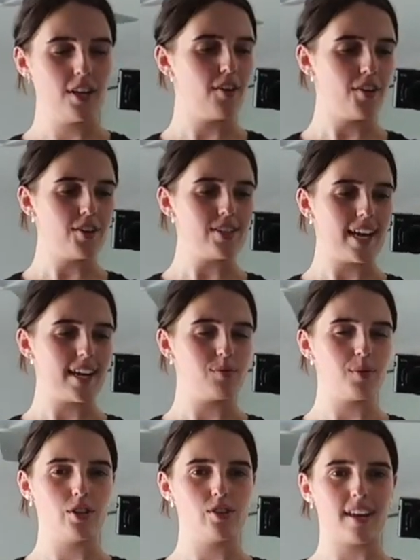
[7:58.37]
You know those days
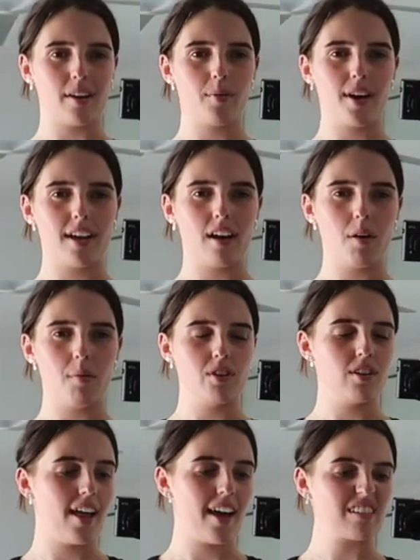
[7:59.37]
where you just like wake and
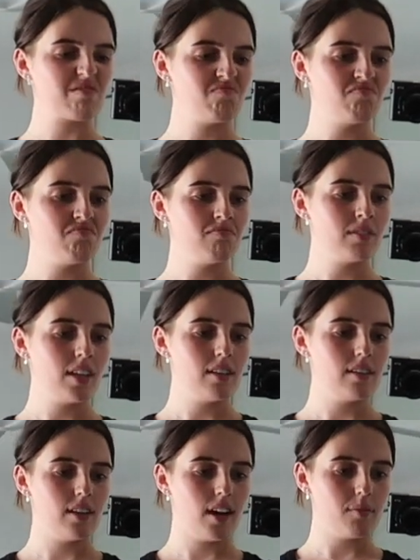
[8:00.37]
you're like,
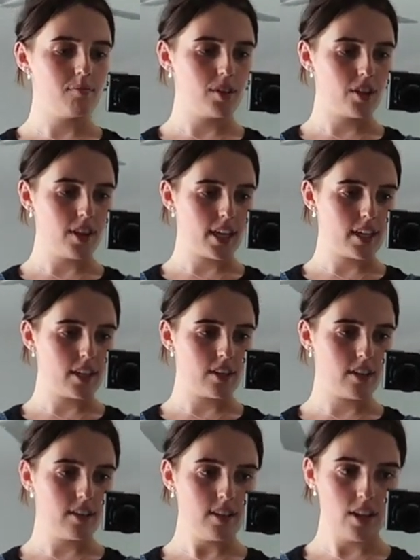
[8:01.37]
no, no thank
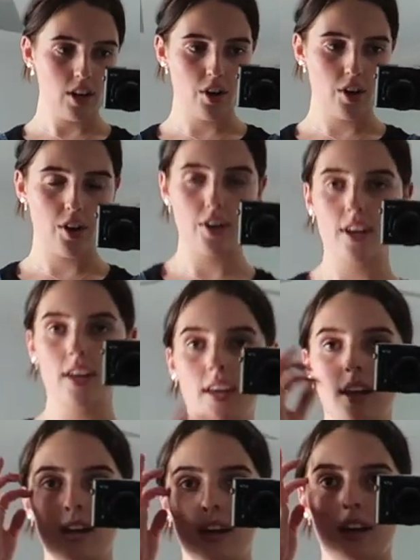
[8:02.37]
you. No
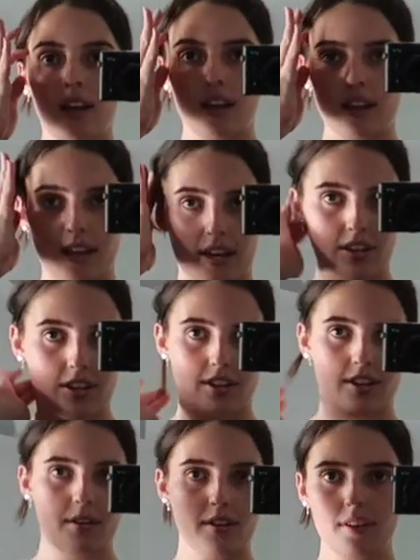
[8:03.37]
thank
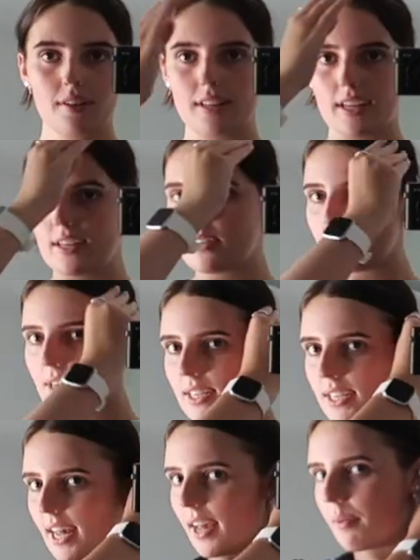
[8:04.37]
you. That is me
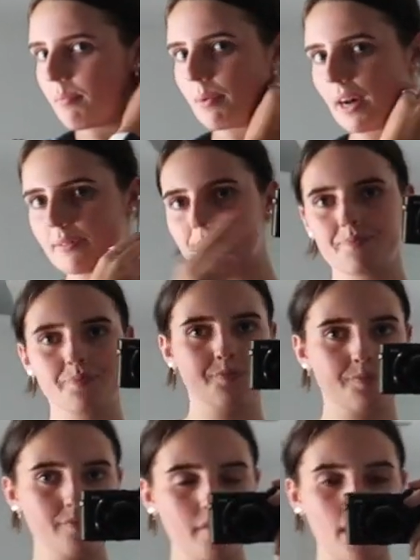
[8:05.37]
today. But
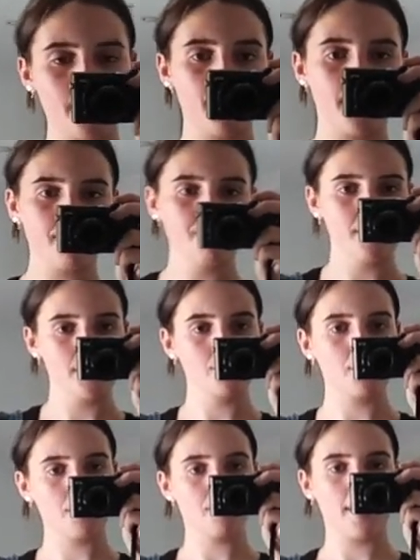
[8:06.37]
anyway, this is
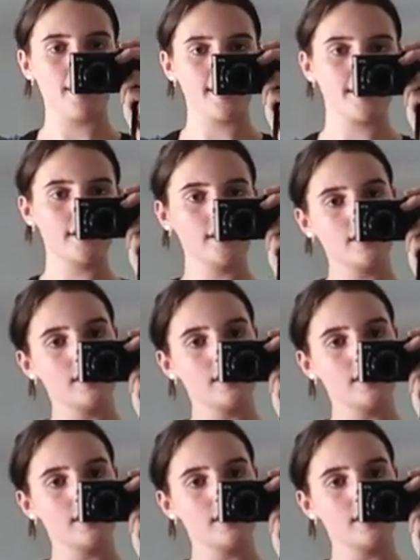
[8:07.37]
what I'm wearing.